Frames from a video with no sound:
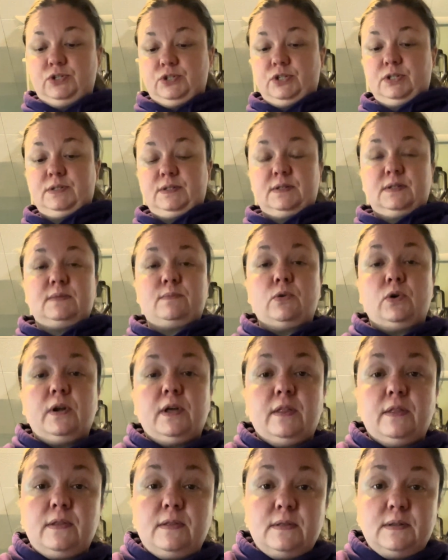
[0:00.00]
just this
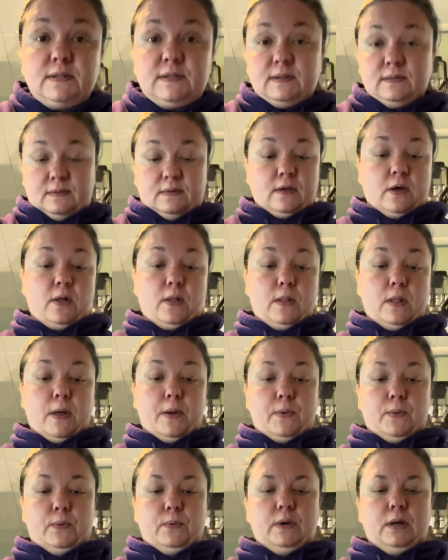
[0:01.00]
morning, this
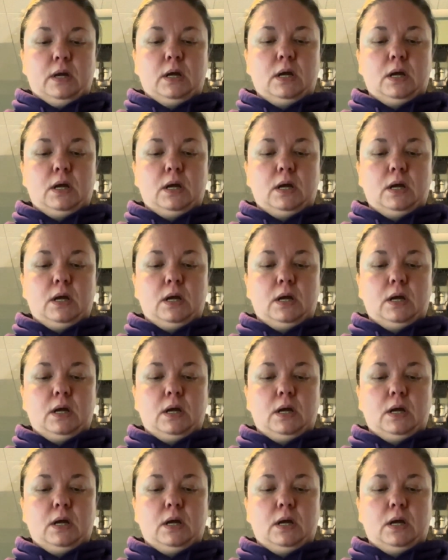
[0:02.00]
alone.